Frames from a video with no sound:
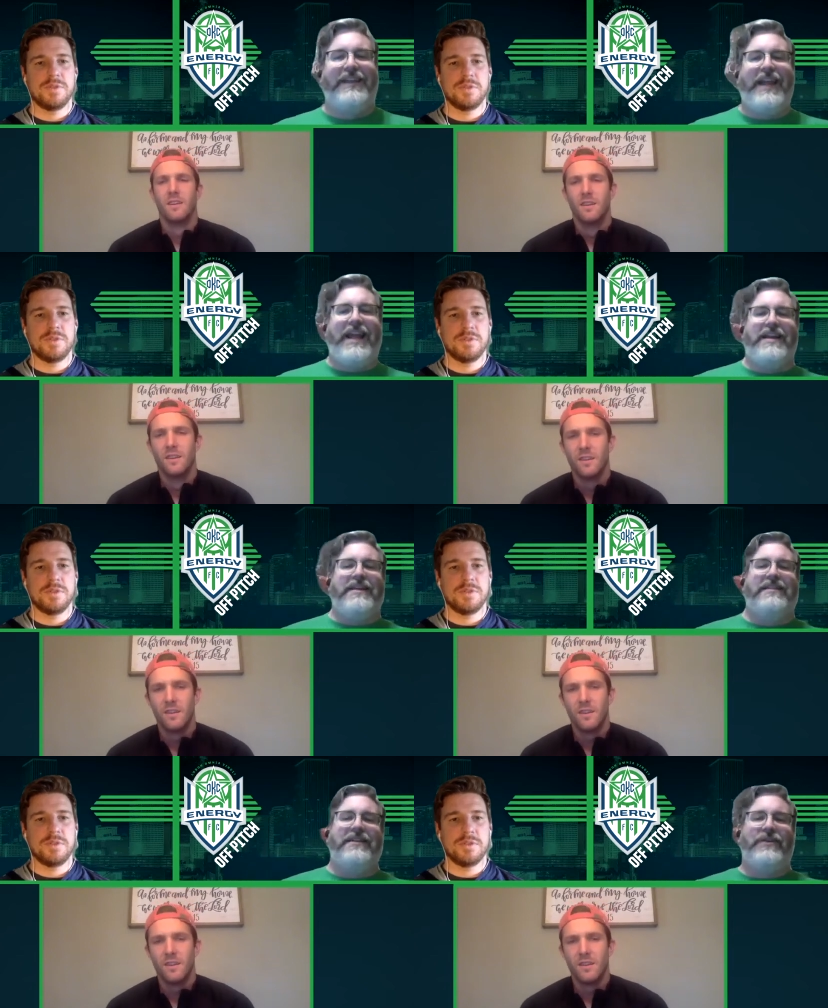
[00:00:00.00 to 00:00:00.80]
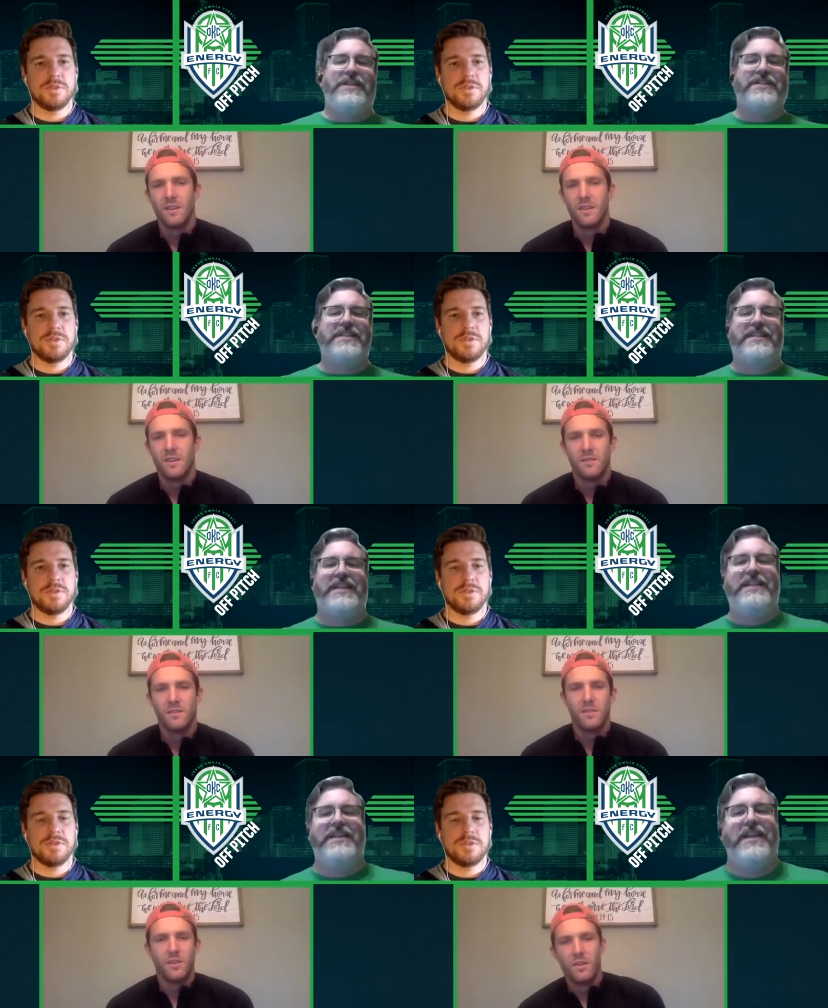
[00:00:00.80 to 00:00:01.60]
Speaker 1: canned questions.
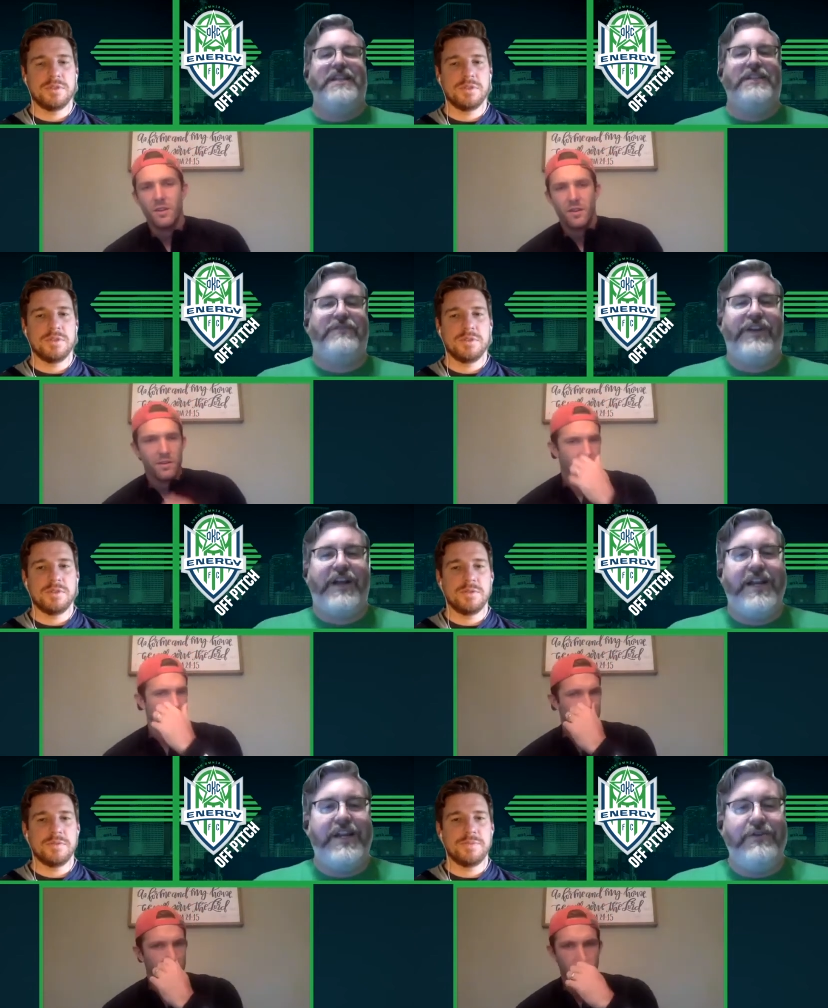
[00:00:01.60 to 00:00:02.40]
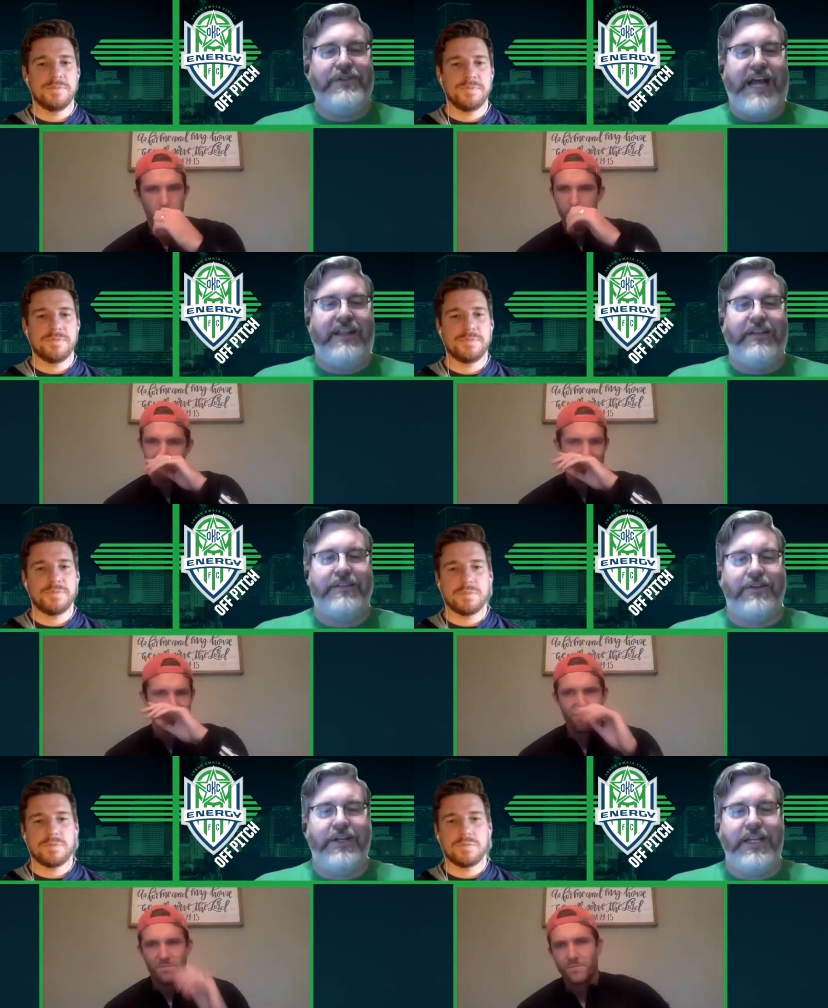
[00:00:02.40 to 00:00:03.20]
Any? Did you figure out any new
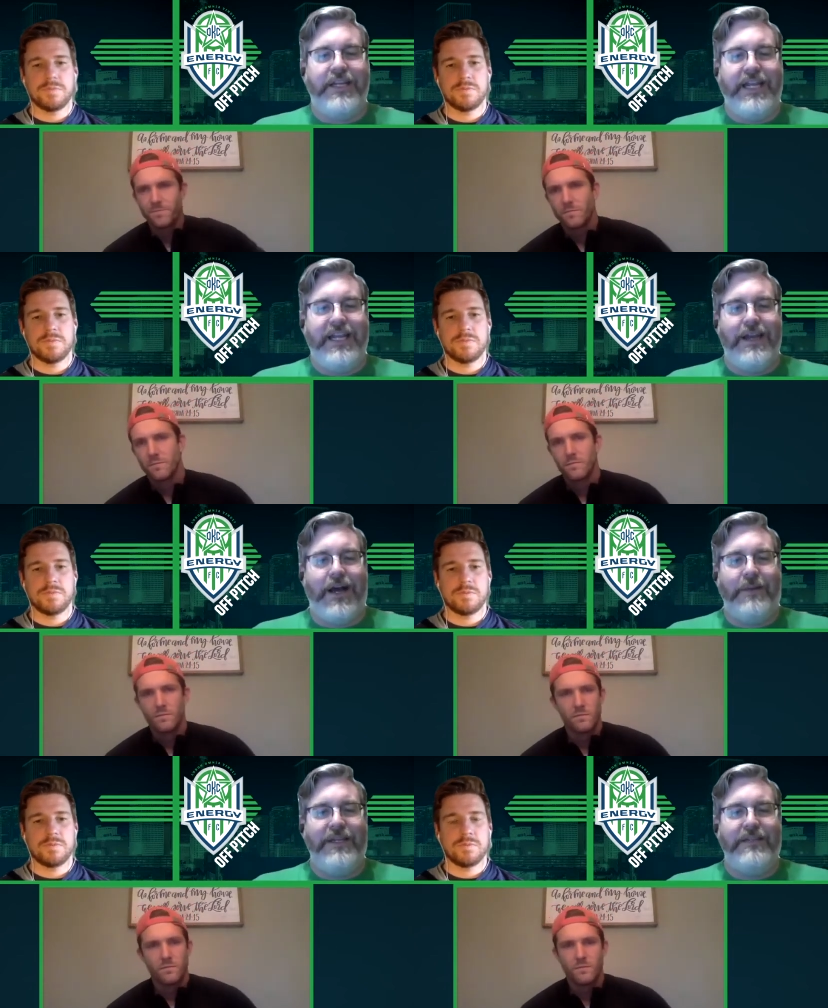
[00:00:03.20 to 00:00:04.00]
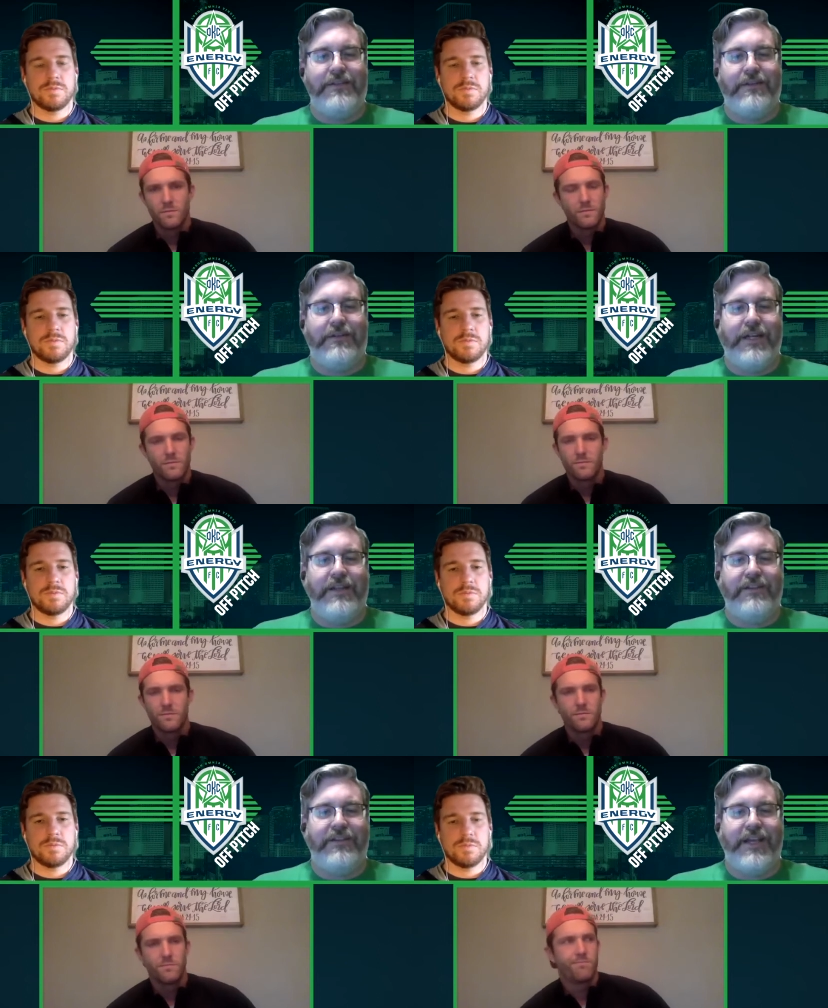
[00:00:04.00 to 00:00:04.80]
talents or any any hidden hobbies or
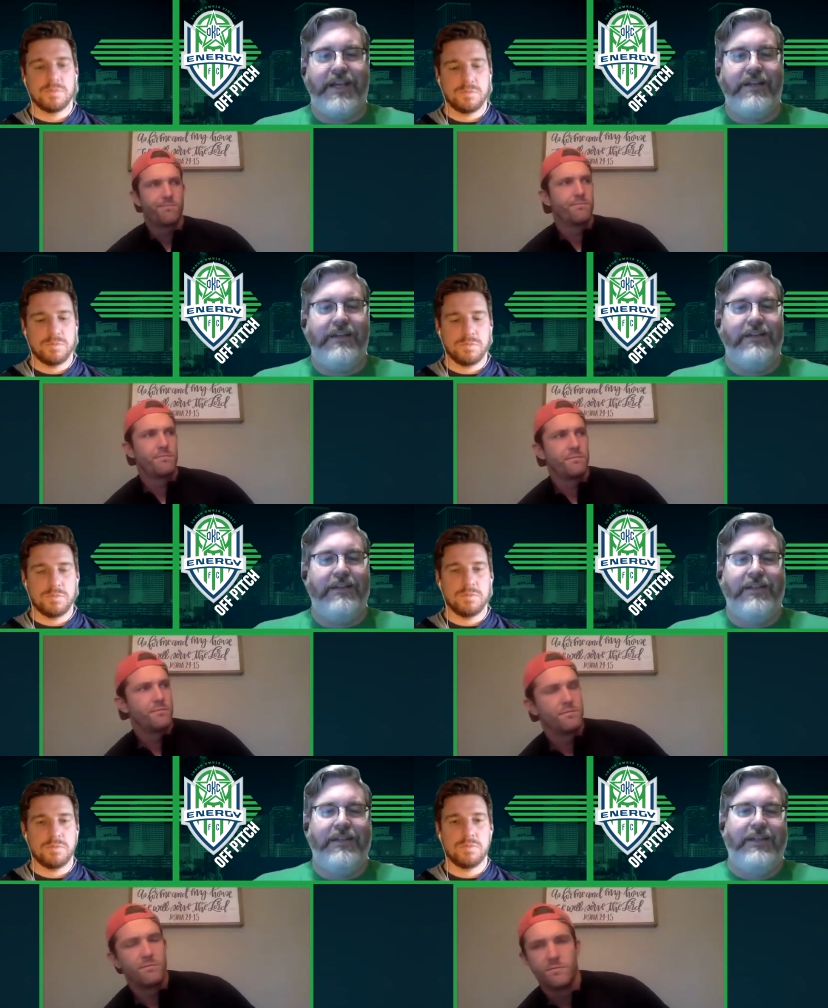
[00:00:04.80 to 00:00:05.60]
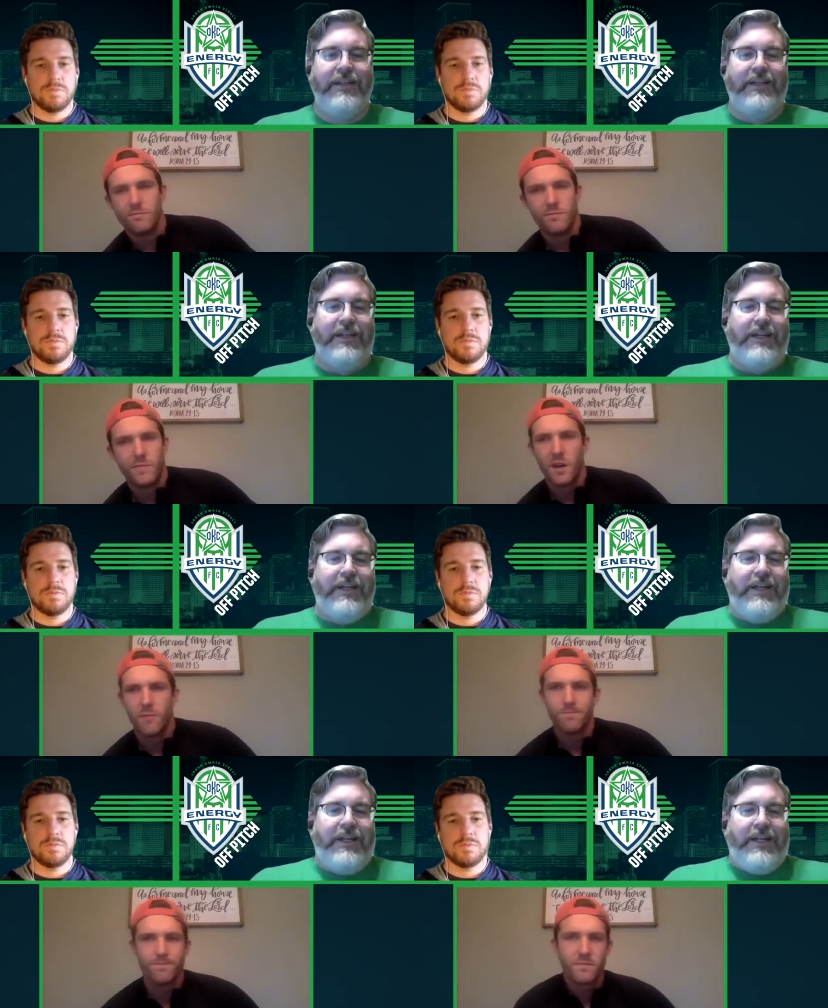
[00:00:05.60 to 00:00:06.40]
anything like that?
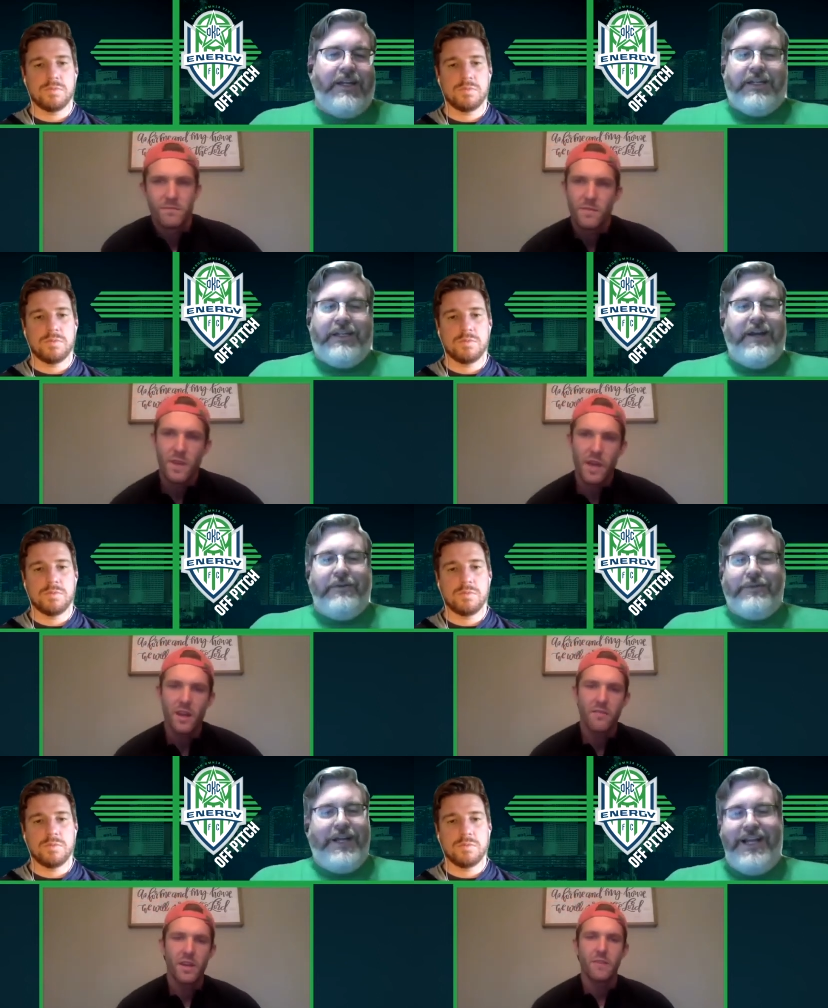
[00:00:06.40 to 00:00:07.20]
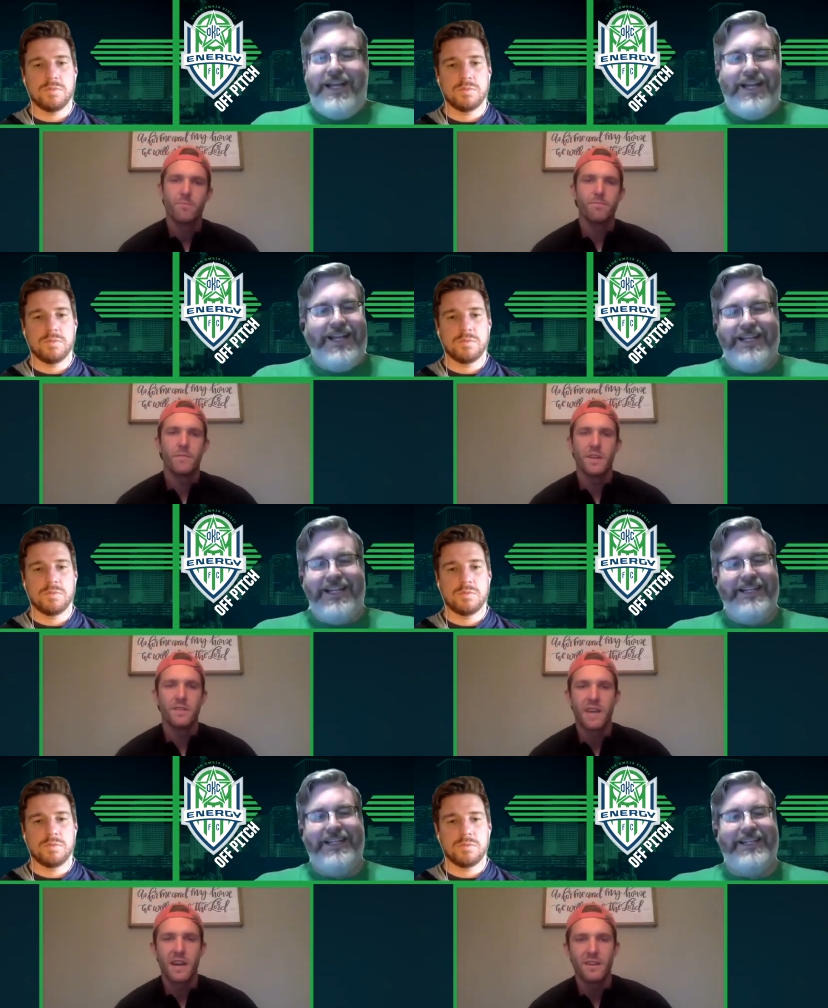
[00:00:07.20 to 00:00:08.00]
Speaker 2: No, I no. don't have any hidden
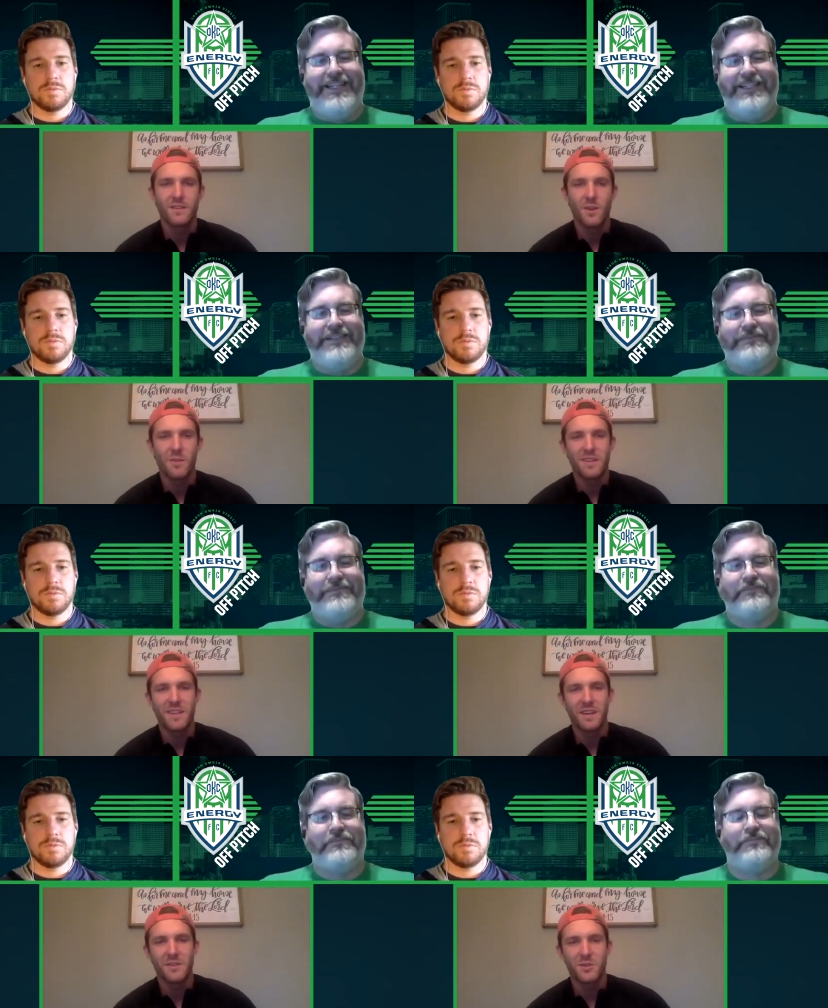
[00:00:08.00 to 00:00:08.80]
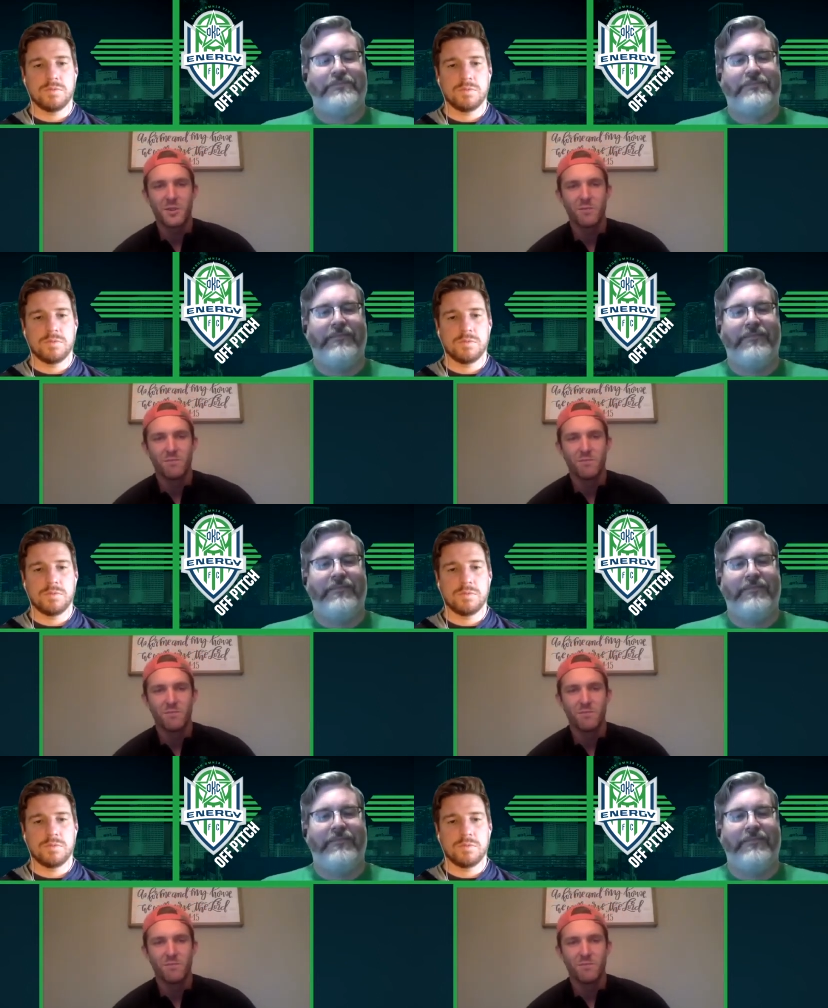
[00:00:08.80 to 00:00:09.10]
talents. All my talents are